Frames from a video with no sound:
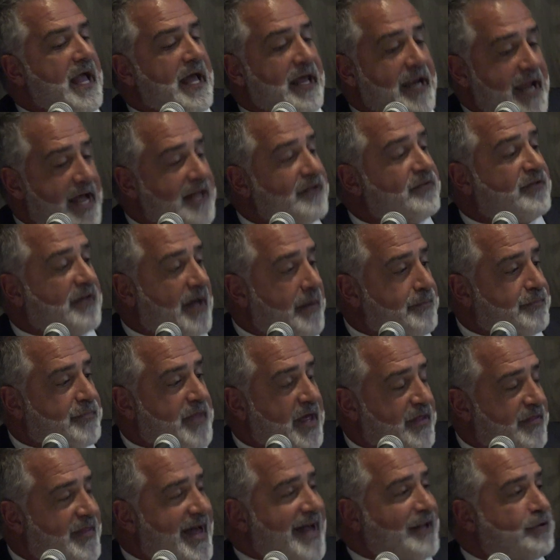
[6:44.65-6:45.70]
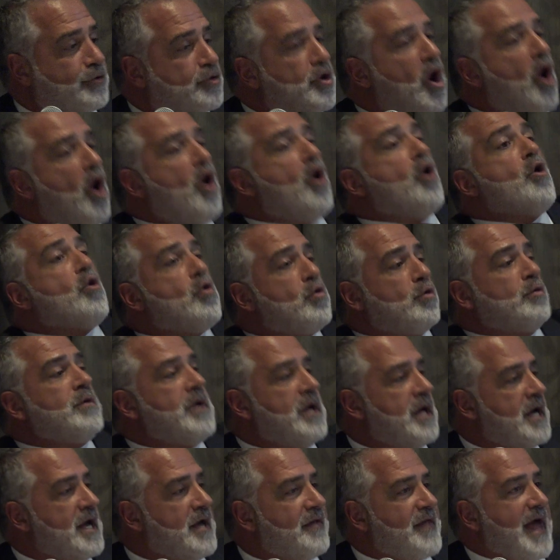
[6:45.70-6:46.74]
It ends up that
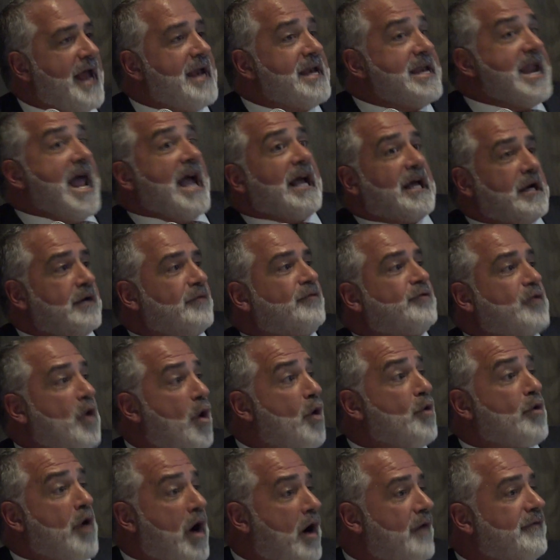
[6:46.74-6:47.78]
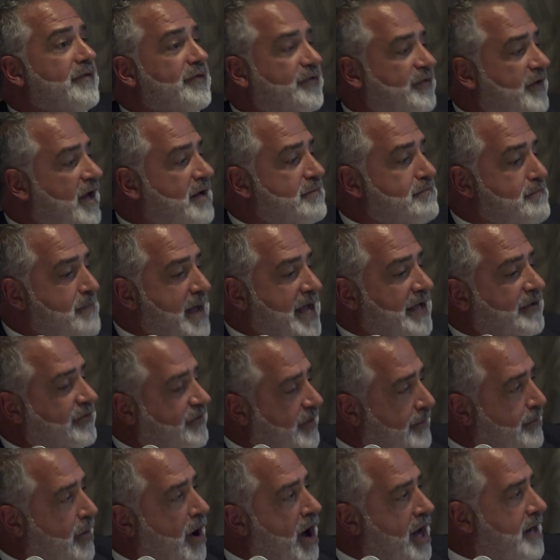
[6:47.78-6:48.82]
tone, that negative tone, all of a sudden makes
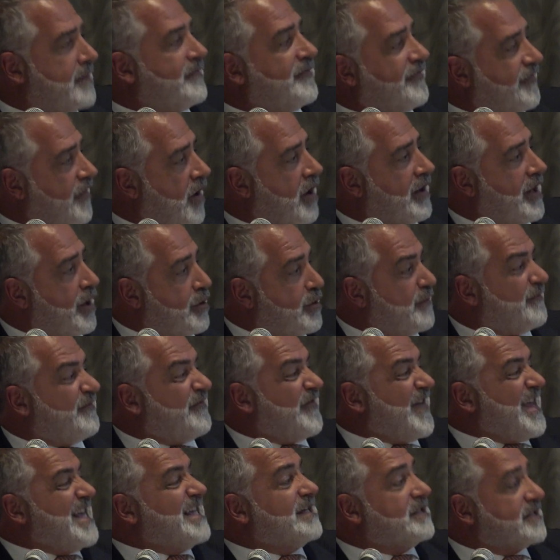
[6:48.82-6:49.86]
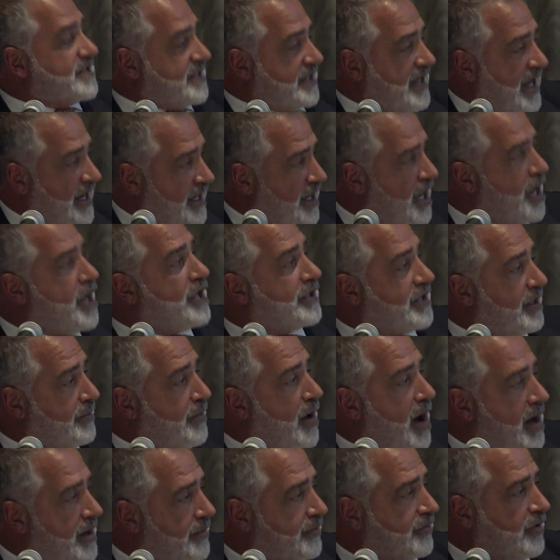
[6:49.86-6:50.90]
the bottom fall out, or feels like the
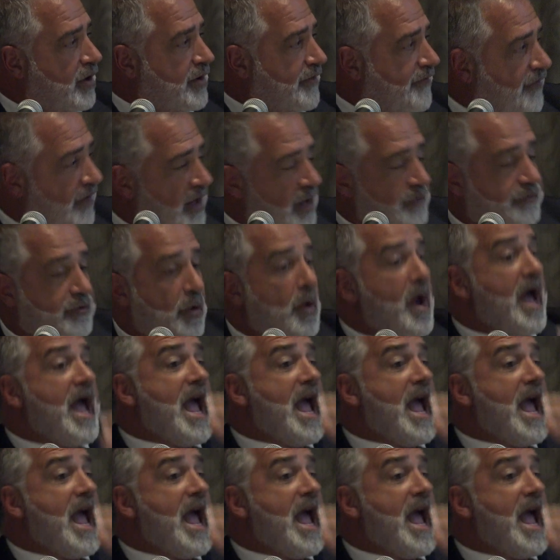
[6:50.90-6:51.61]
bottom's going to fall out. So